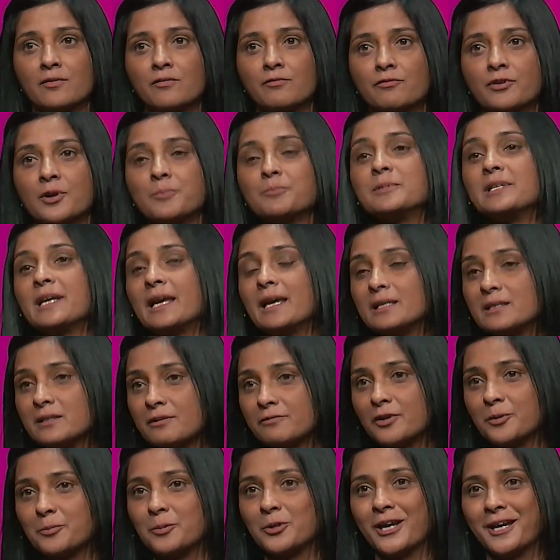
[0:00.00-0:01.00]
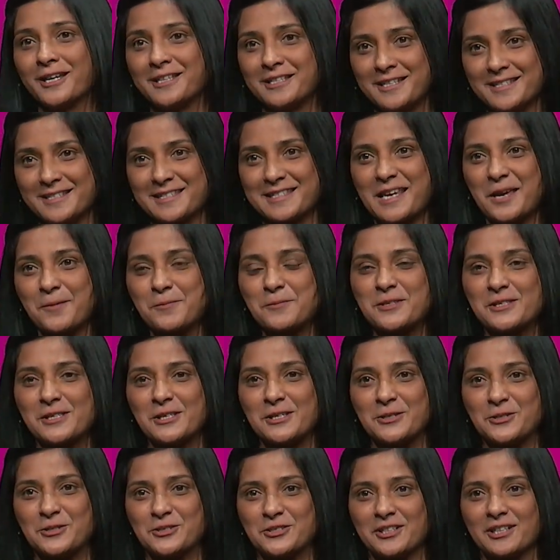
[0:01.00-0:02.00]
from data from your ITSM
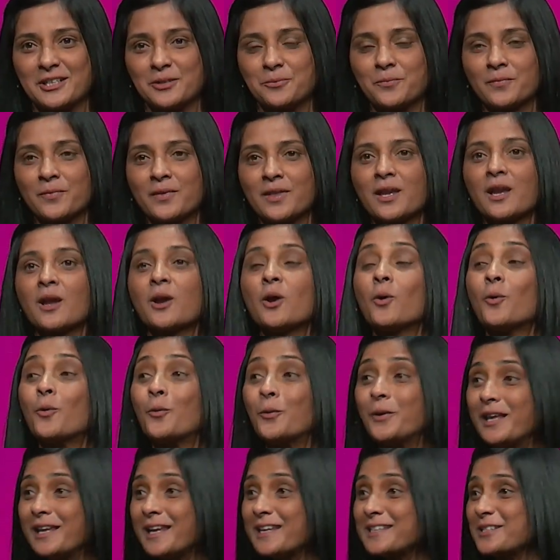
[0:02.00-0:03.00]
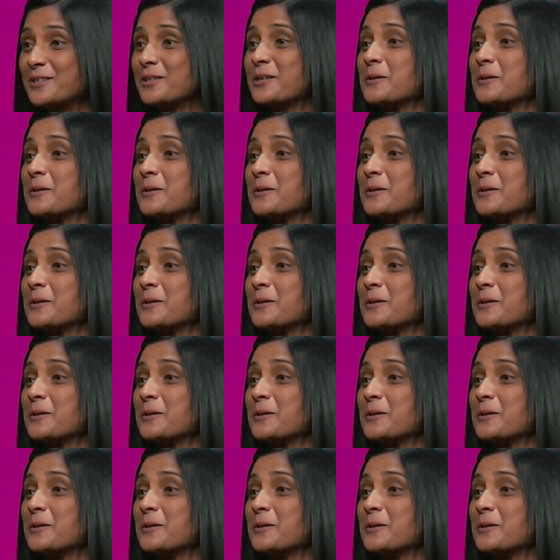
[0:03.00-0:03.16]
solution, we let you